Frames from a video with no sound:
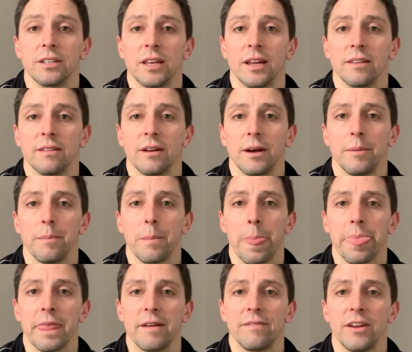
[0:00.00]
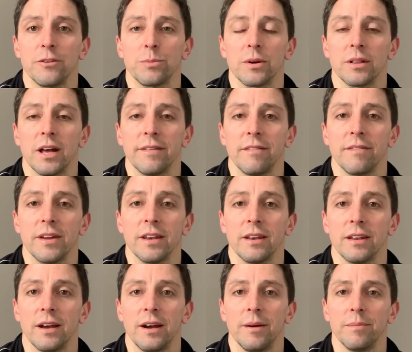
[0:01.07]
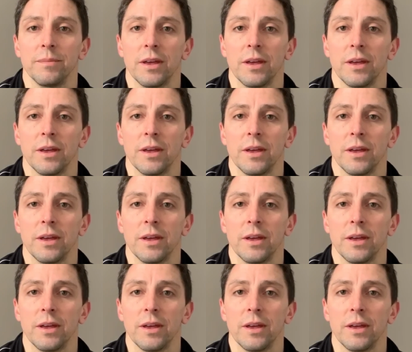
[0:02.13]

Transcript: that that Facebook Live event